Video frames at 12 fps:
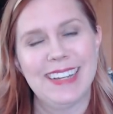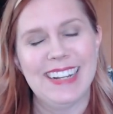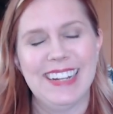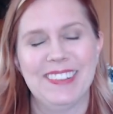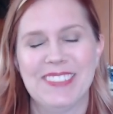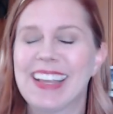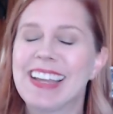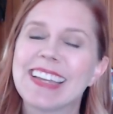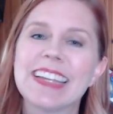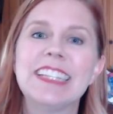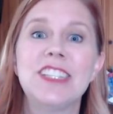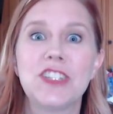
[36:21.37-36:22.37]
And I'm like,
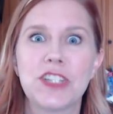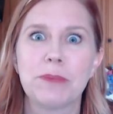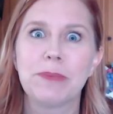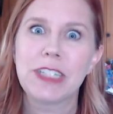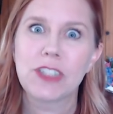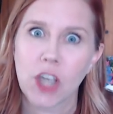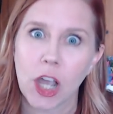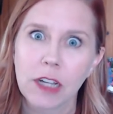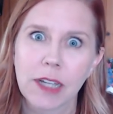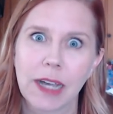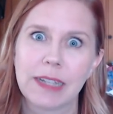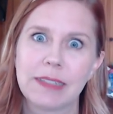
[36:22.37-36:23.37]
it's
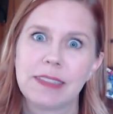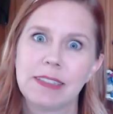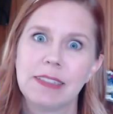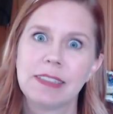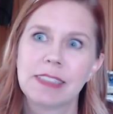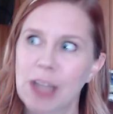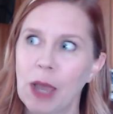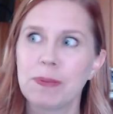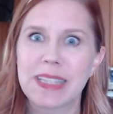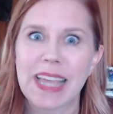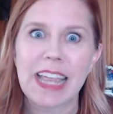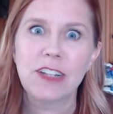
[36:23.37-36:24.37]
chimichanga. Stop
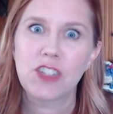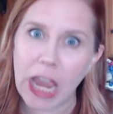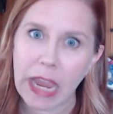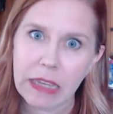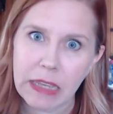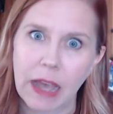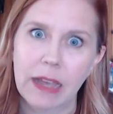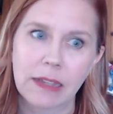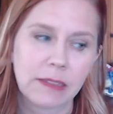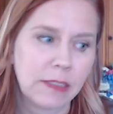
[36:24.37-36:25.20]
saying Changa.